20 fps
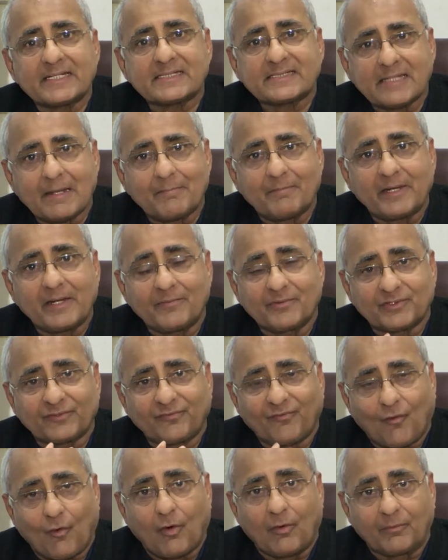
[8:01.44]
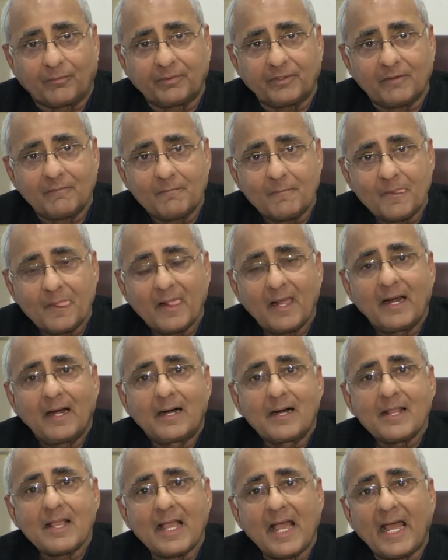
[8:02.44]
Assembly was formed
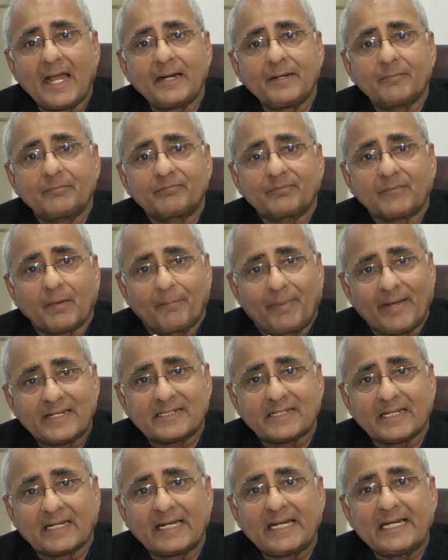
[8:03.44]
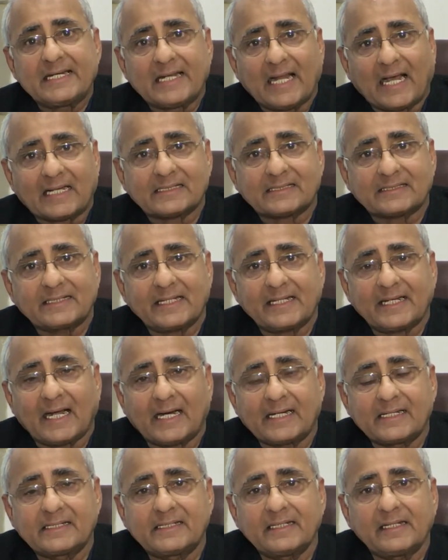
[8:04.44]
and basically lasted
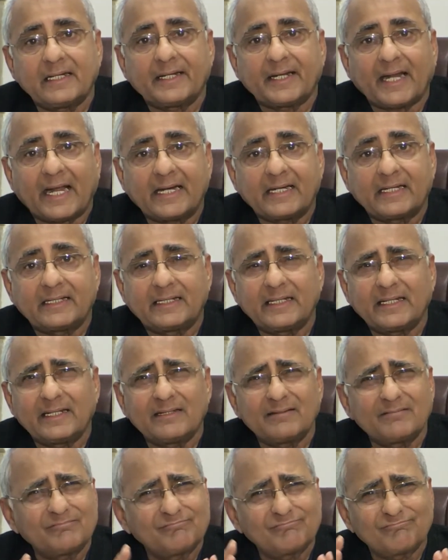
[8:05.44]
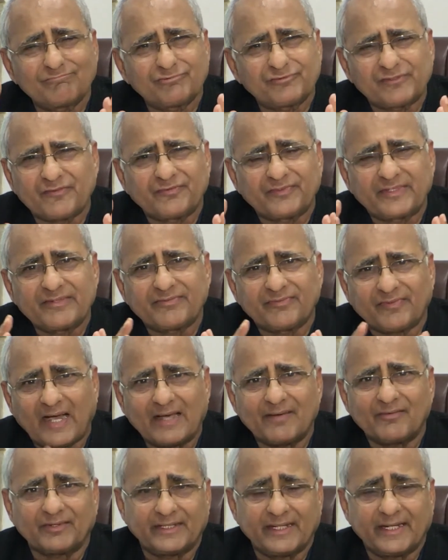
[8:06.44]
until
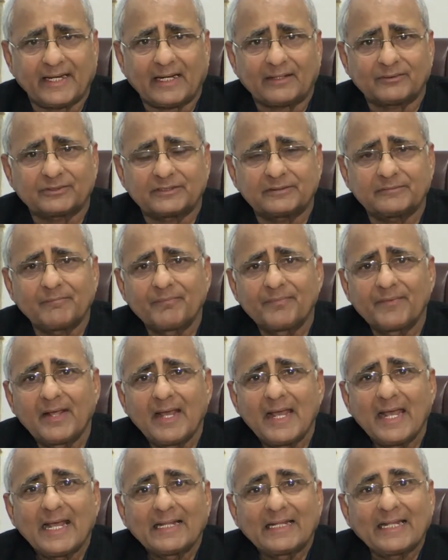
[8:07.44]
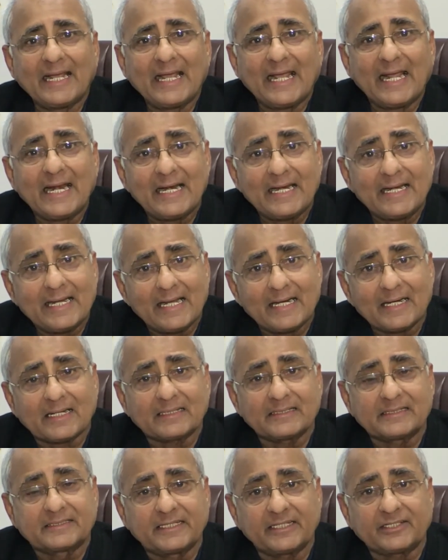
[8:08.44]
1955 or thereabouts. The Indian
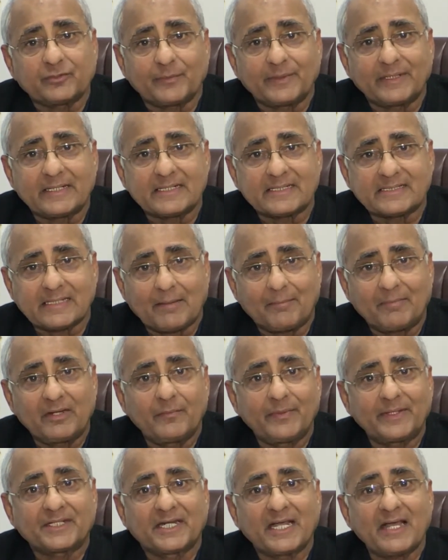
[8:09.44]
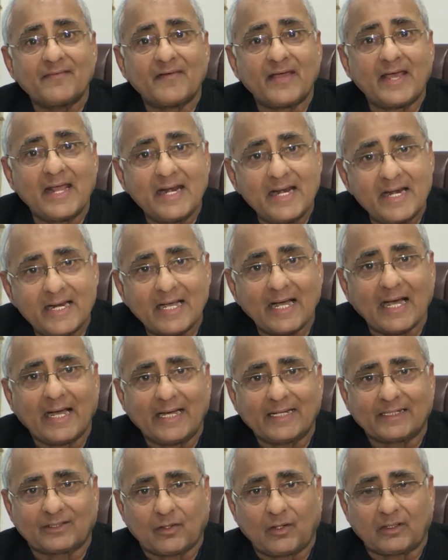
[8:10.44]
Constituent Assembly, which gave India
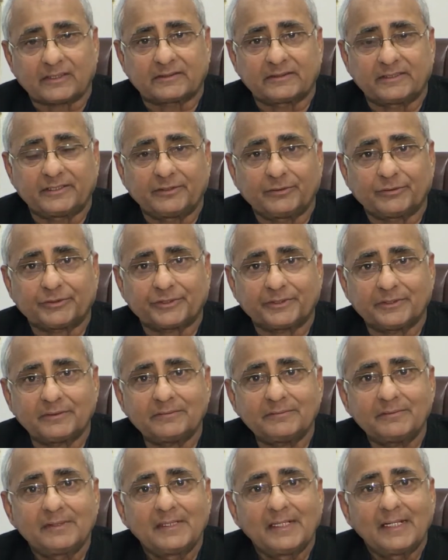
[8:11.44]
its constitution